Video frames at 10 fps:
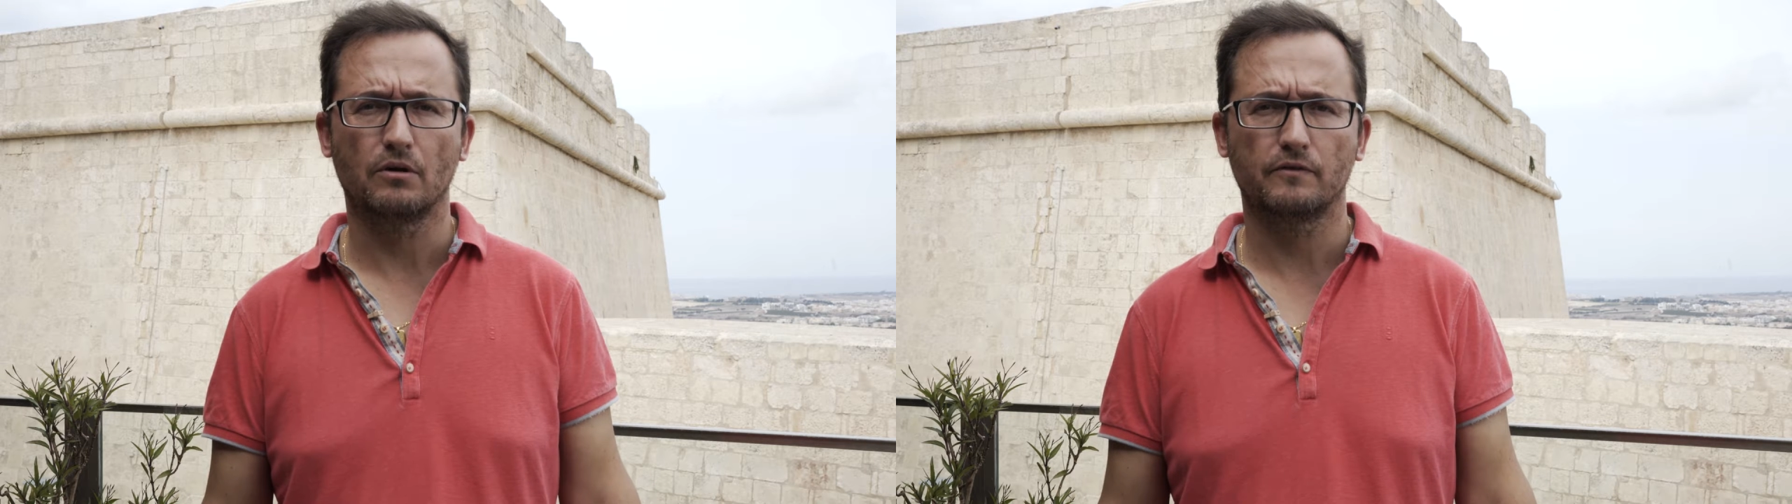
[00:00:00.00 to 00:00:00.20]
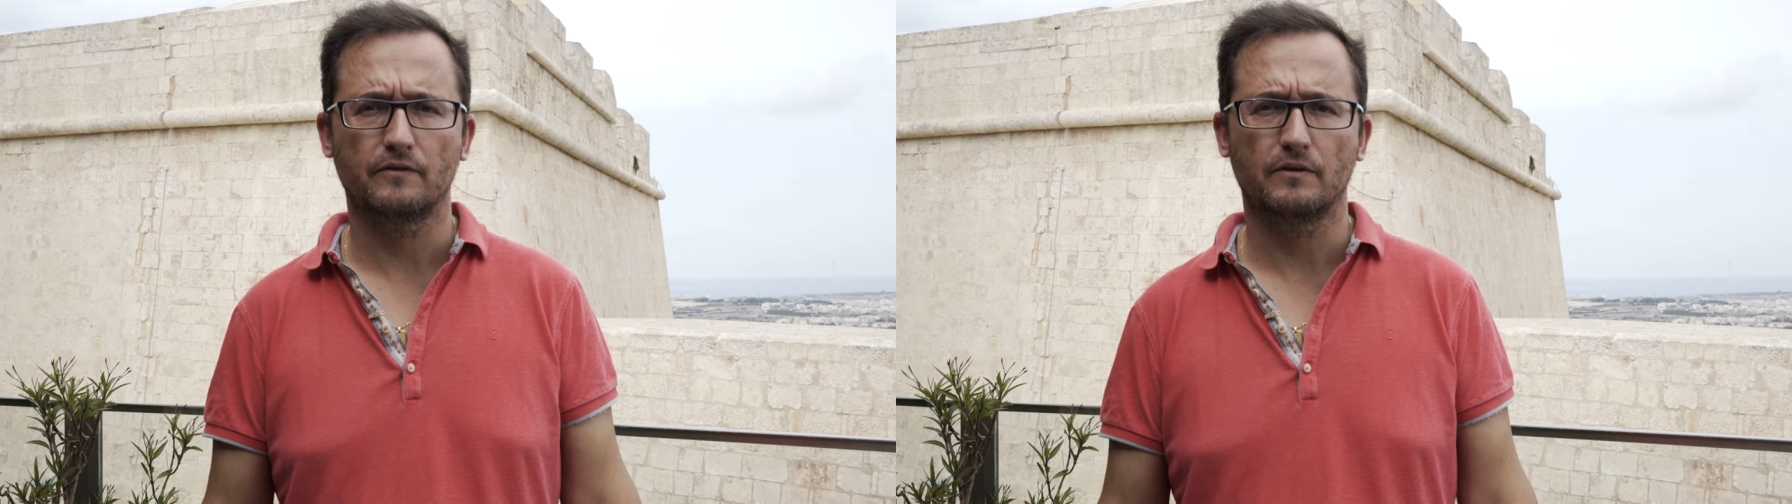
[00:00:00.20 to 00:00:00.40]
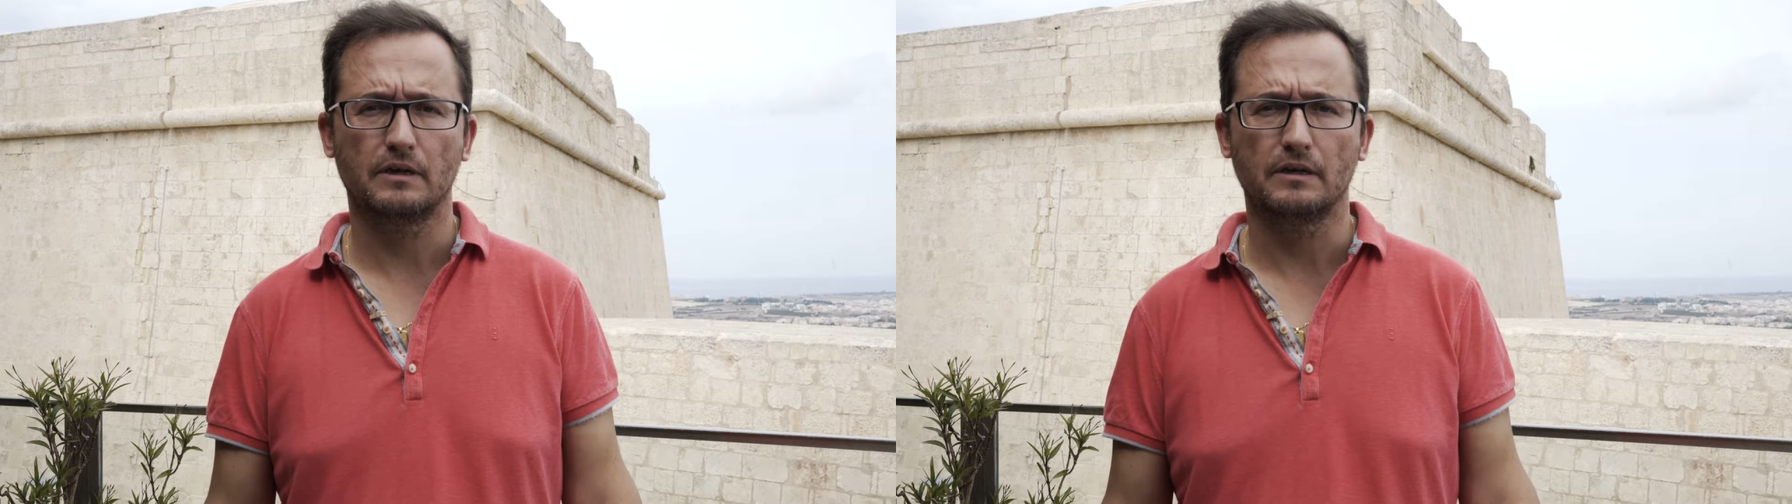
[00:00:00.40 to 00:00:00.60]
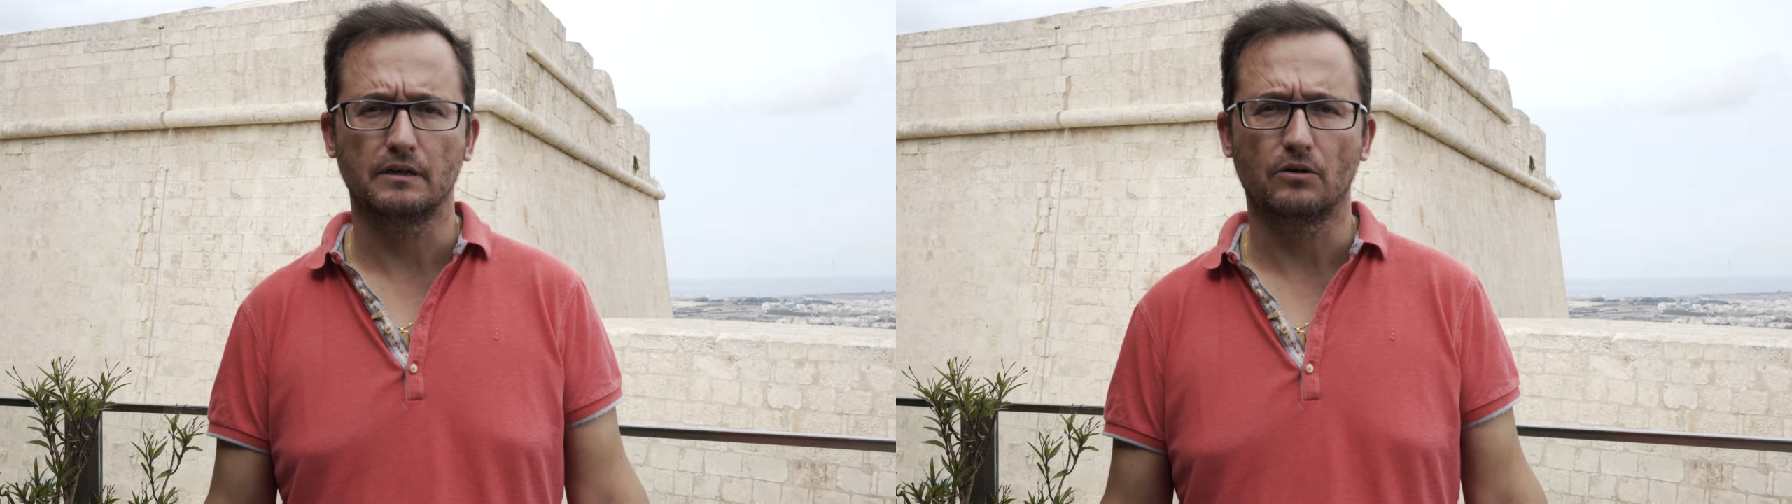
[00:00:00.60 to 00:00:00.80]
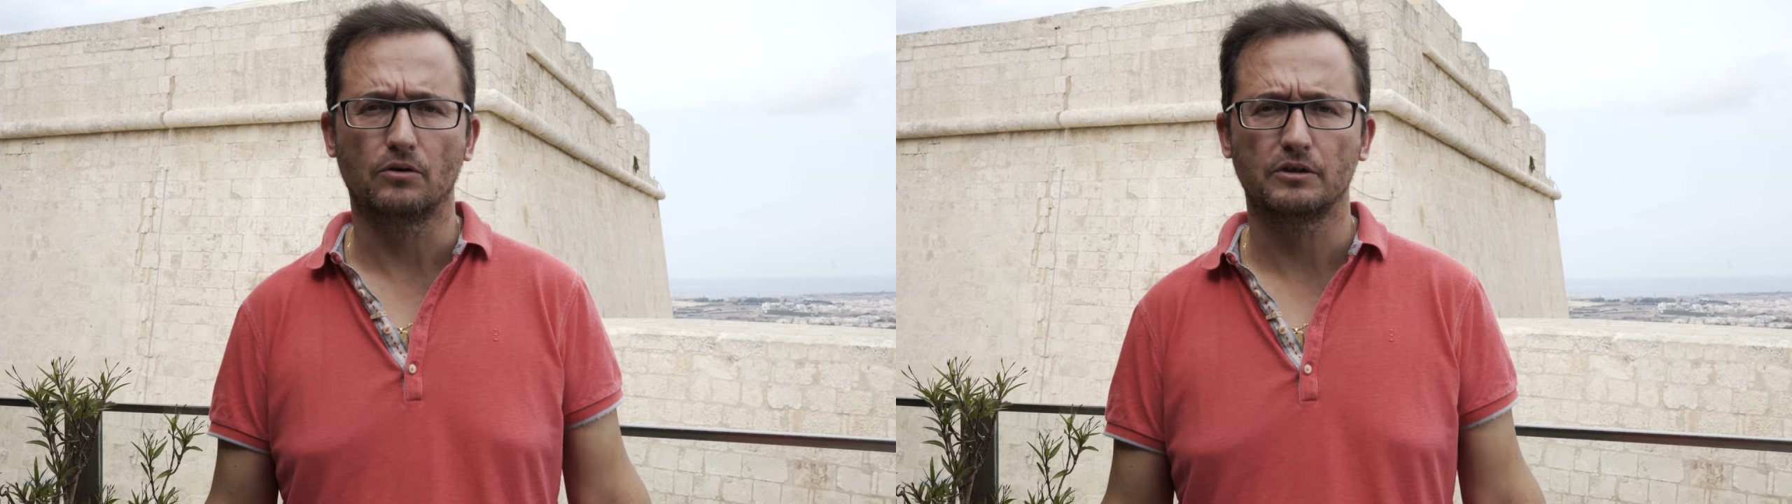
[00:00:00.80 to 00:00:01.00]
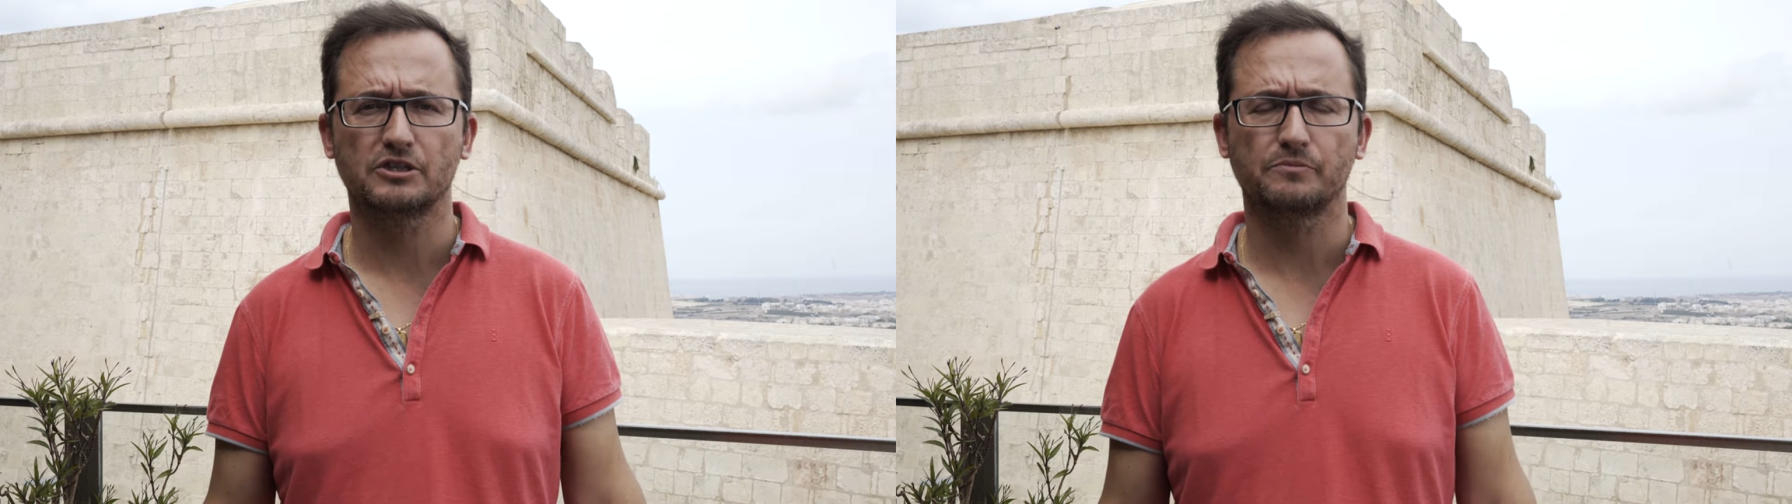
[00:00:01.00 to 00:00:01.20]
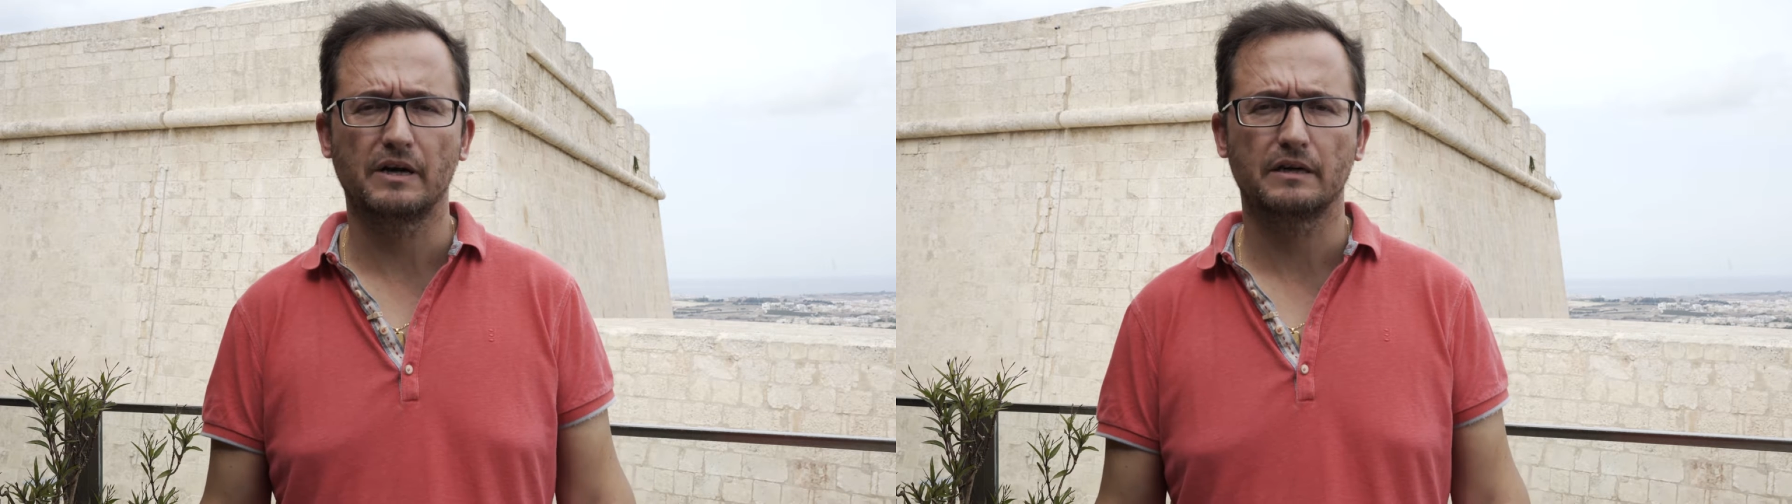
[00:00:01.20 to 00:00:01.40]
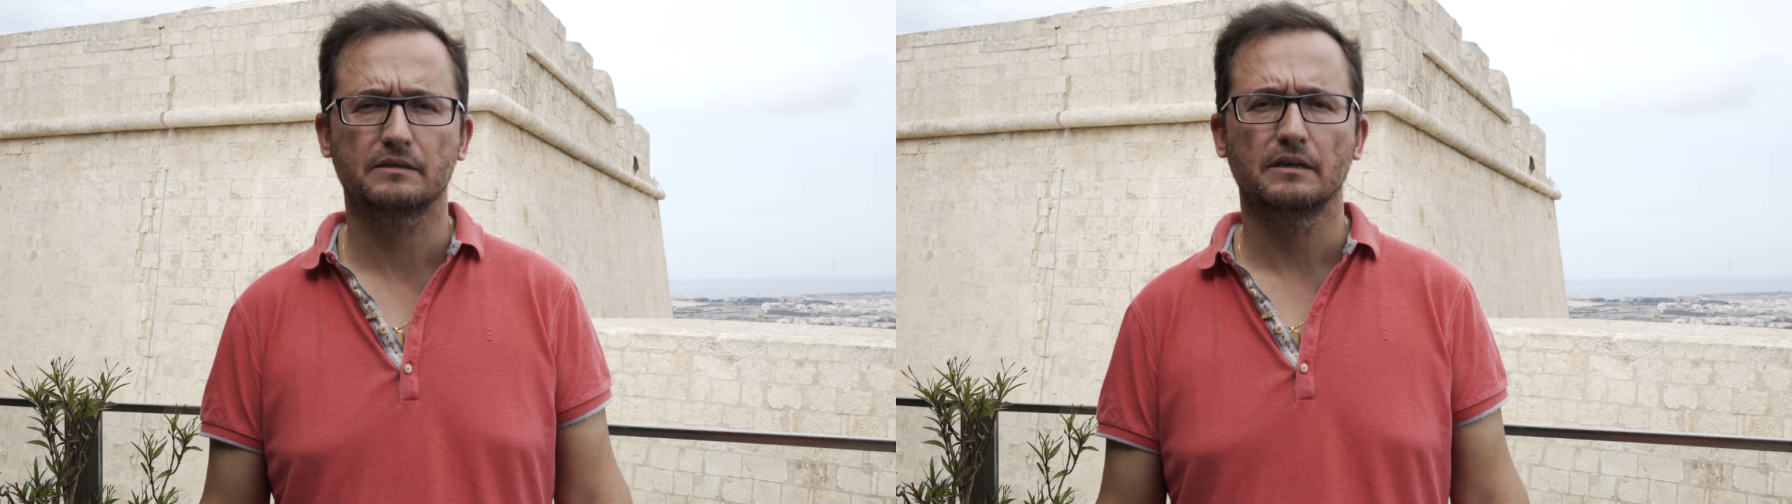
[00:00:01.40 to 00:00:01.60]
on a
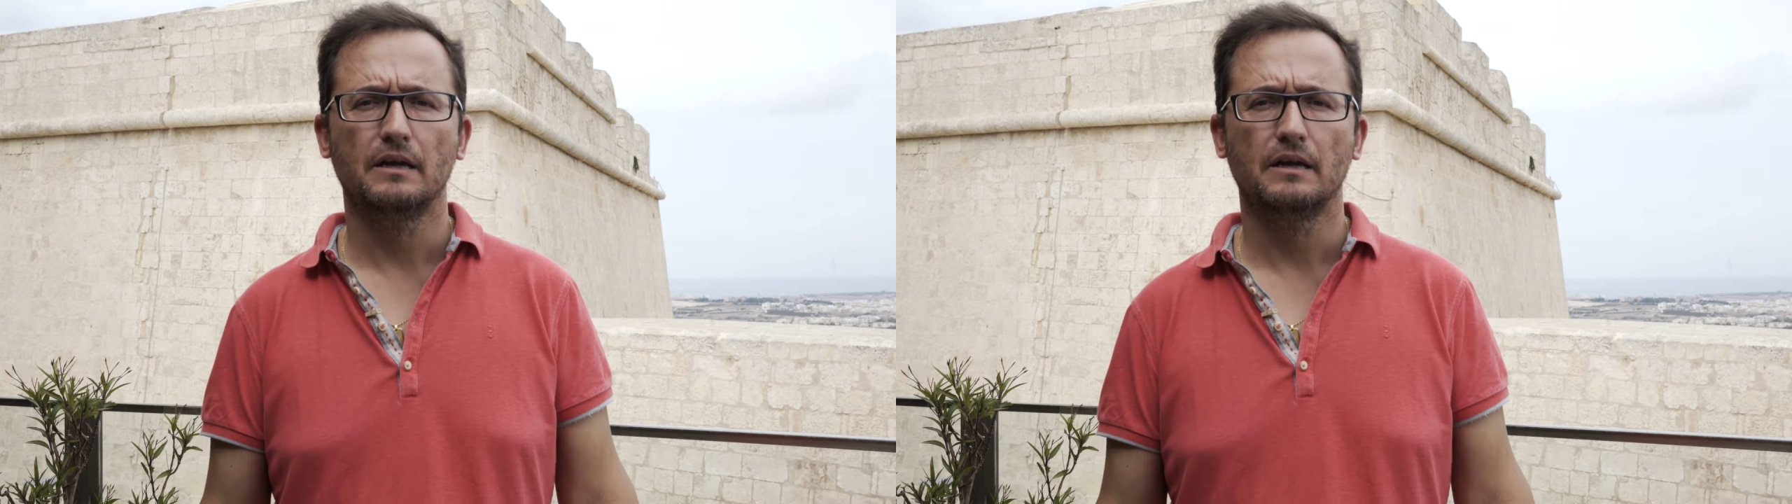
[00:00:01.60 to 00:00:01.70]
Smart